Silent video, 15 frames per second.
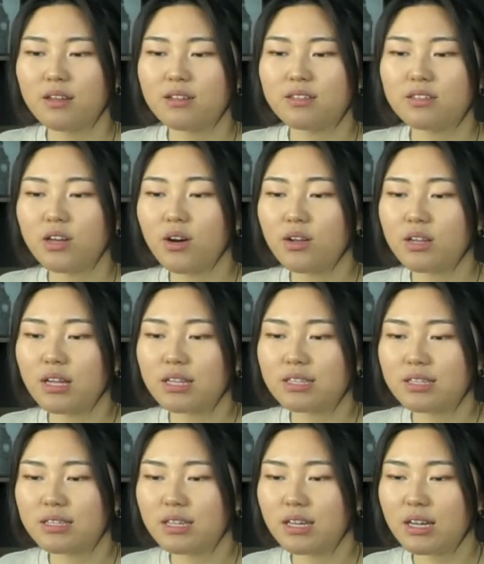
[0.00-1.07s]
So
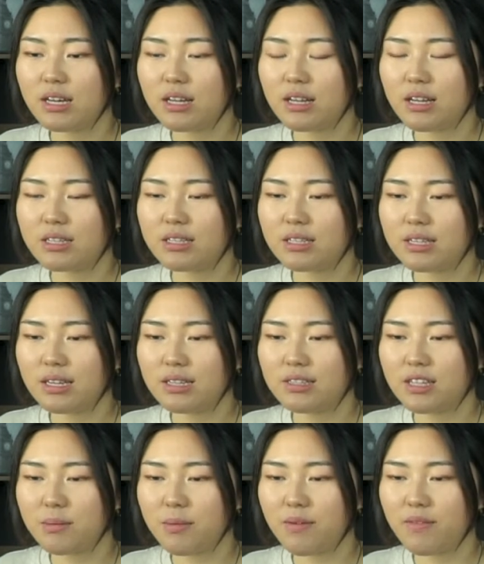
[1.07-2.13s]
let's see
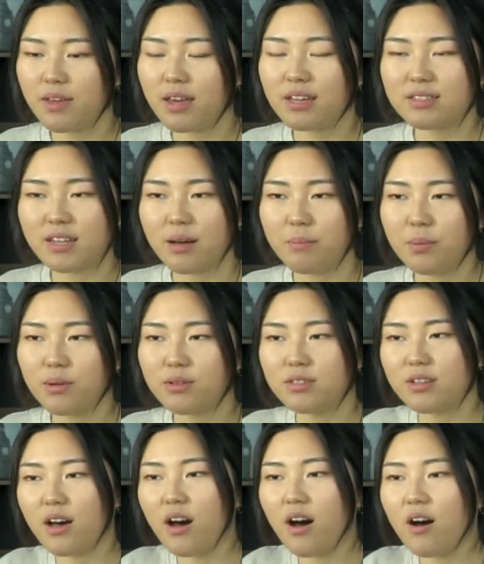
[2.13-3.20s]
some of the
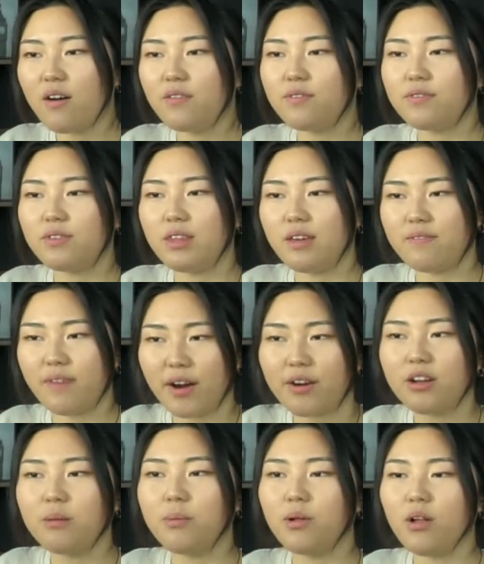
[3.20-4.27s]
examples of the
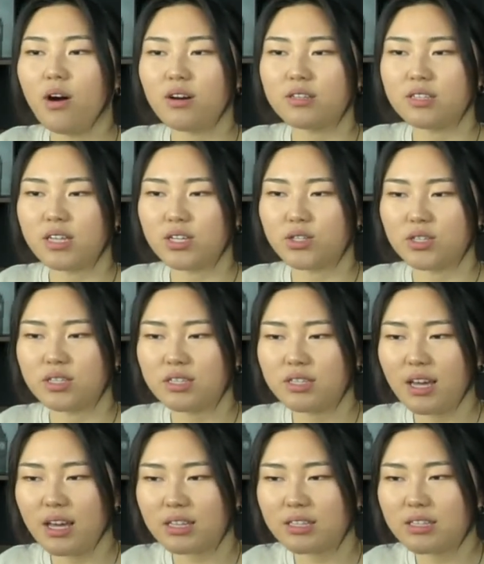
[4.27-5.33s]
variable oxidation
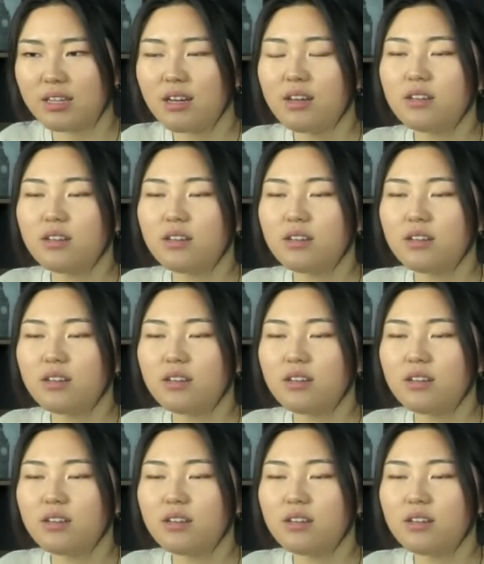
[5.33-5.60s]
states.